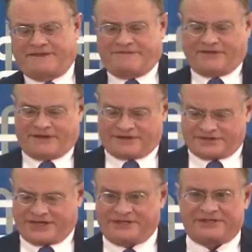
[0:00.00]
If you
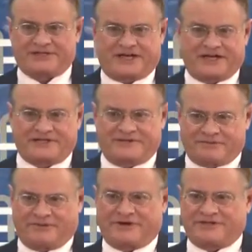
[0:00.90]
understand the size and
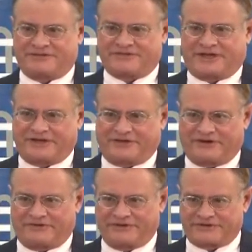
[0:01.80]
importance of Saudi
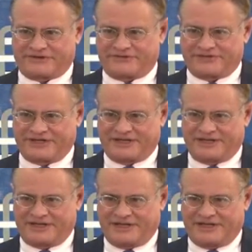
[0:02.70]
oil reserves,
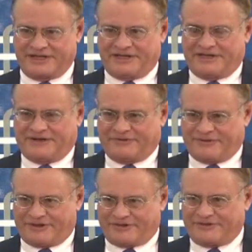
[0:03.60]

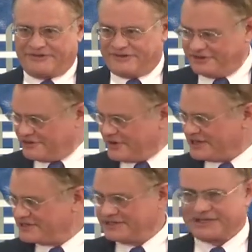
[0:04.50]
whether the
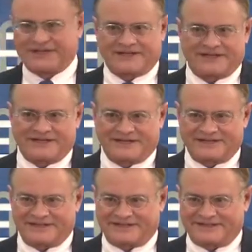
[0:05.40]
U.S.
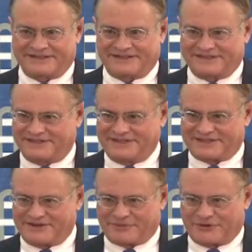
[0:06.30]
needs
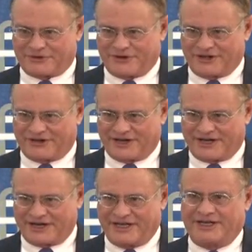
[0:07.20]
to import oil or
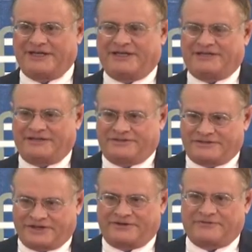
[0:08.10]
not, you
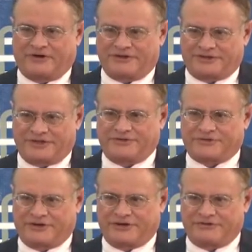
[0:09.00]
don't want those
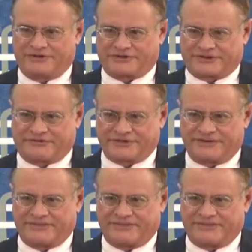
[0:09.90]
oil reserves